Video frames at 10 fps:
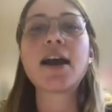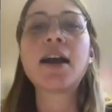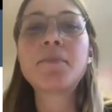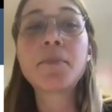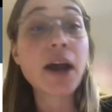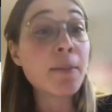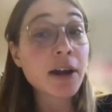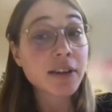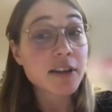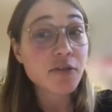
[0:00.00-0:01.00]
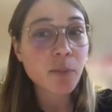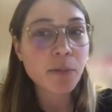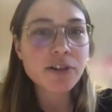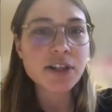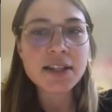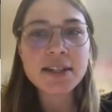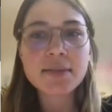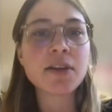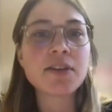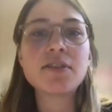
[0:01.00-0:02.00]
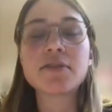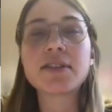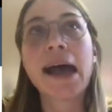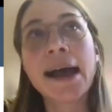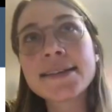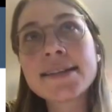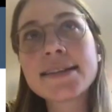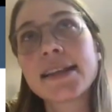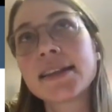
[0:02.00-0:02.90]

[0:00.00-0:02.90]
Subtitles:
But among those who reported it, most used SAS,